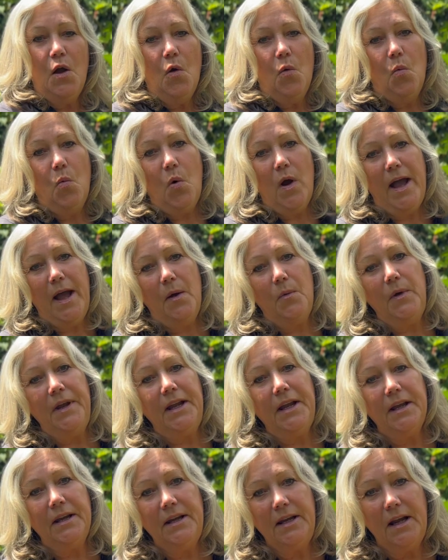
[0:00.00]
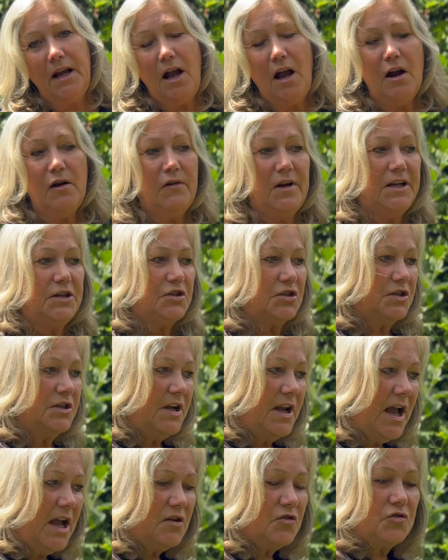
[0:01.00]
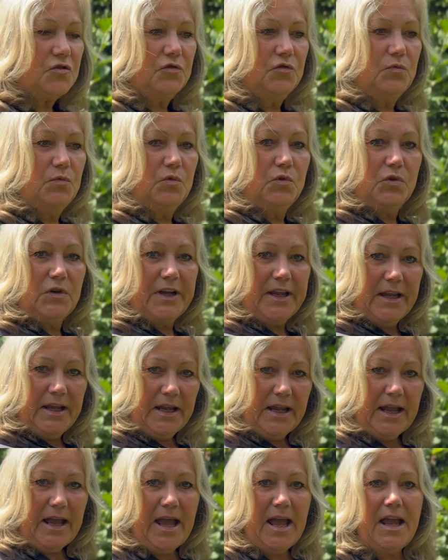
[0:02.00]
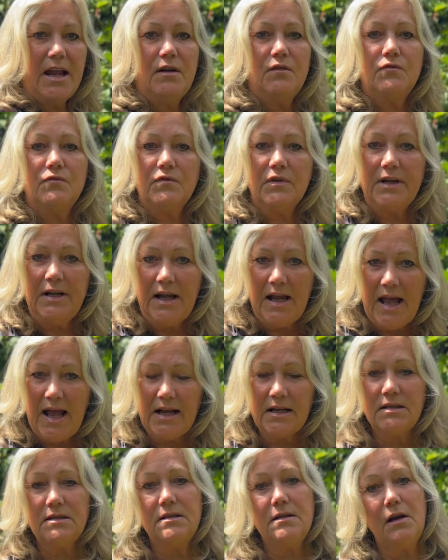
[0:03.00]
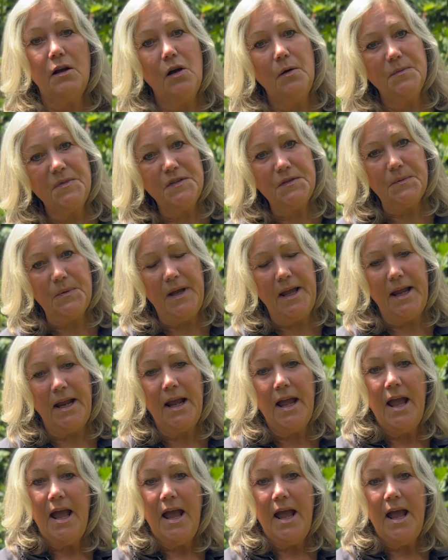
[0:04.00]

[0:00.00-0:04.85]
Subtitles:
where we can encourage natural walking gait, relaxed arm swing,